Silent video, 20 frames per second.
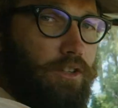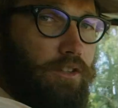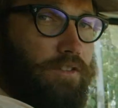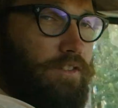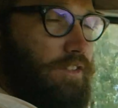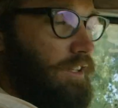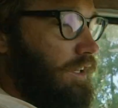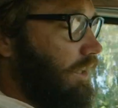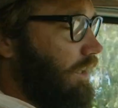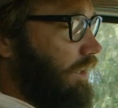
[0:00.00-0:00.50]

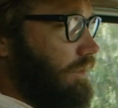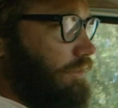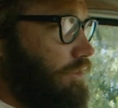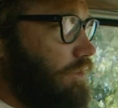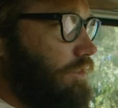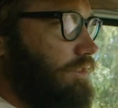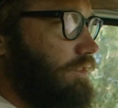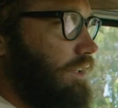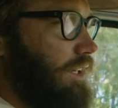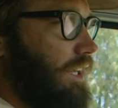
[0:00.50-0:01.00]
It's
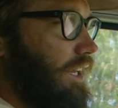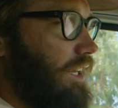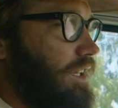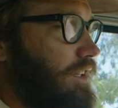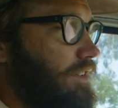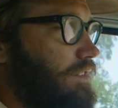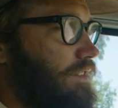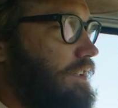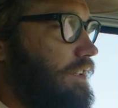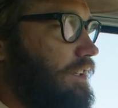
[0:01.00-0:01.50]
just an
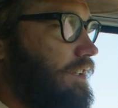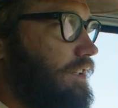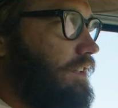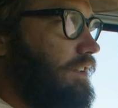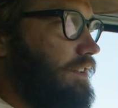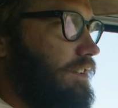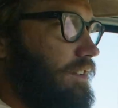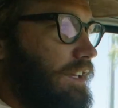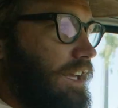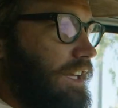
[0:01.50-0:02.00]
easier
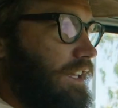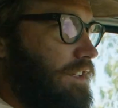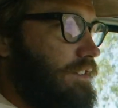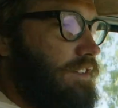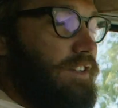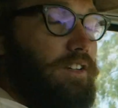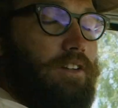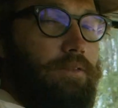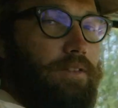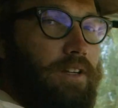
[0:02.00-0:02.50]

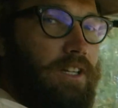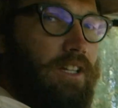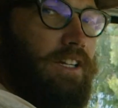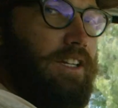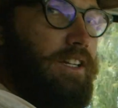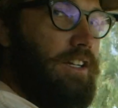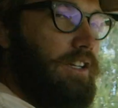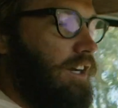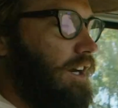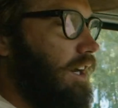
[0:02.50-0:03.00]
easier
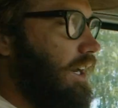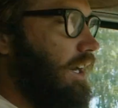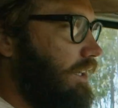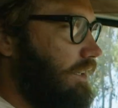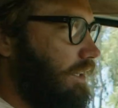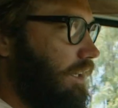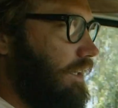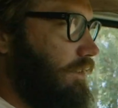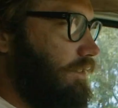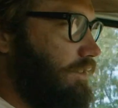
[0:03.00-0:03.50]
feeling
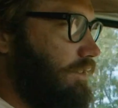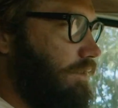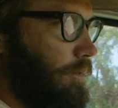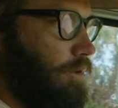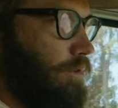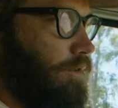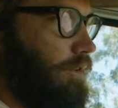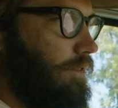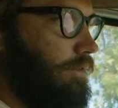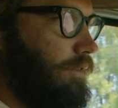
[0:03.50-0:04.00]
kite, like a
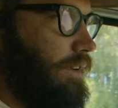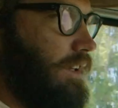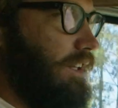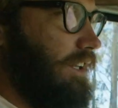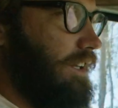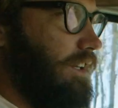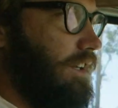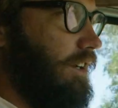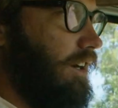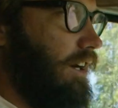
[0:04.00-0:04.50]
smoother
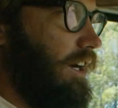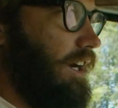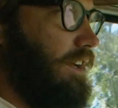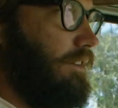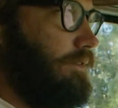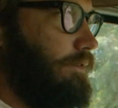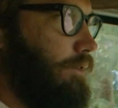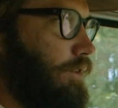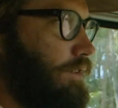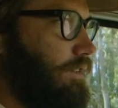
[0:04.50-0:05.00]
feeling
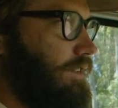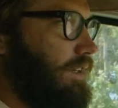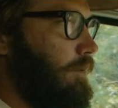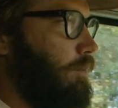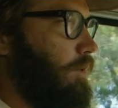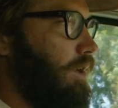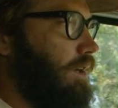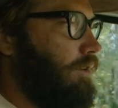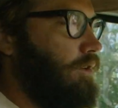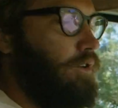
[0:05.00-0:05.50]
kite for
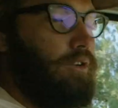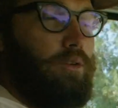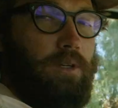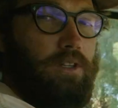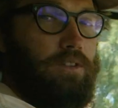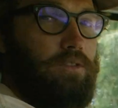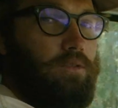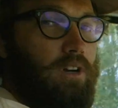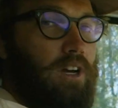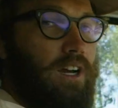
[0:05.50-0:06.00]
someone who
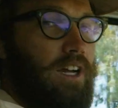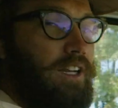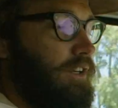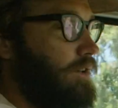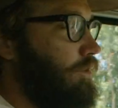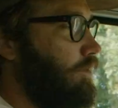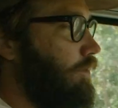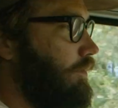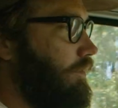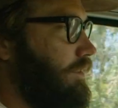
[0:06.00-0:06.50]
is
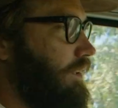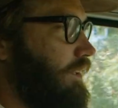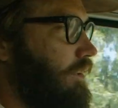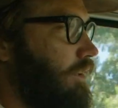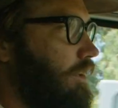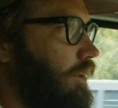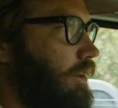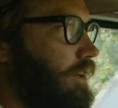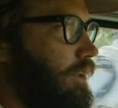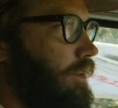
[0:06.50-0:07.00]
riding hooked in
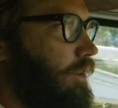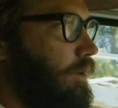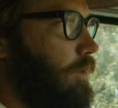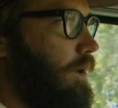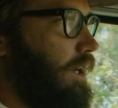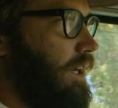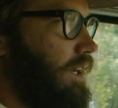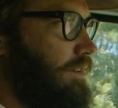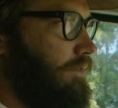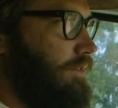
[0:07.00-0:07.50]
a lot in the
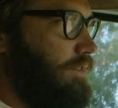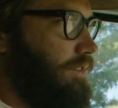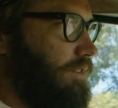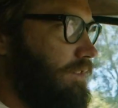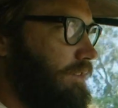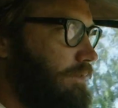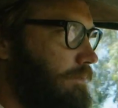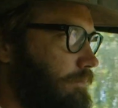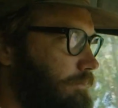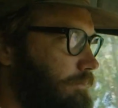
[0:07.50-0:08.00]

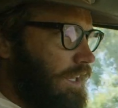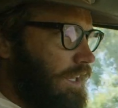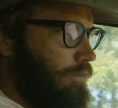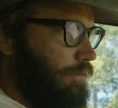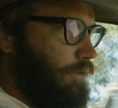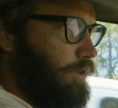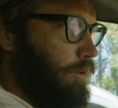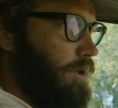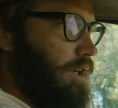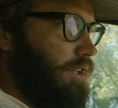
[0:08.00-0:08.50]
waves.
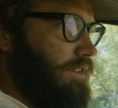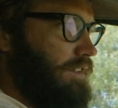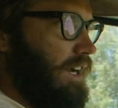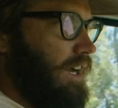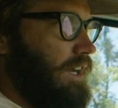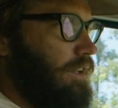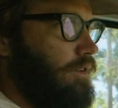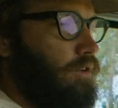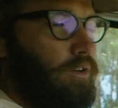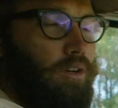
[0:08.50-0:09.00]
If you were
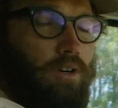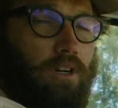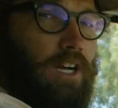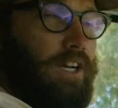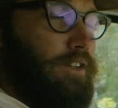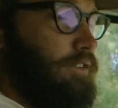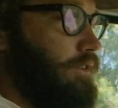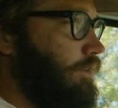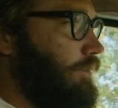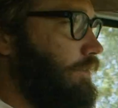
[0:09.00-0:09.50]
to unhook,
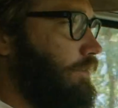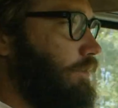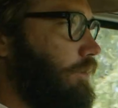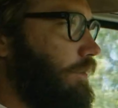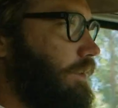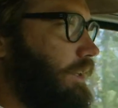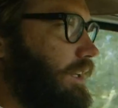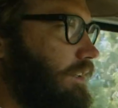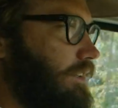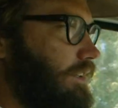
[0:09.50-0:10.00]
I do
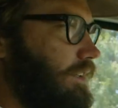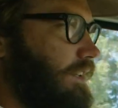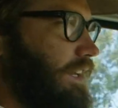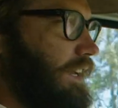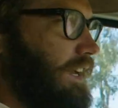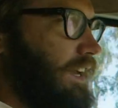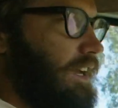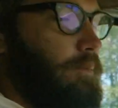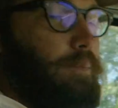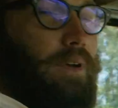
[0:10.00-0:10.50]
still think that
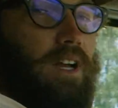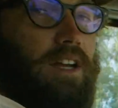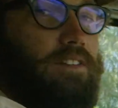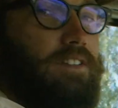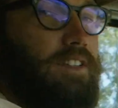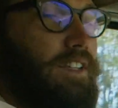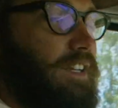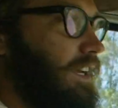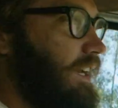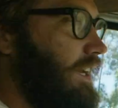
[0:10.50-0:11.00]
the amp
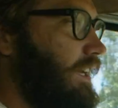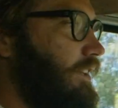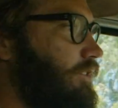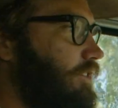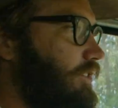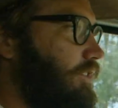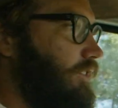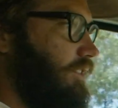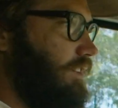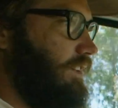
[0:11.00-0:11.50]
has the
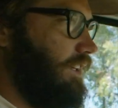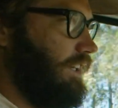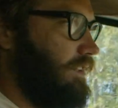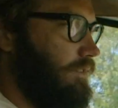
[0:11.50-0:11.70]
edge.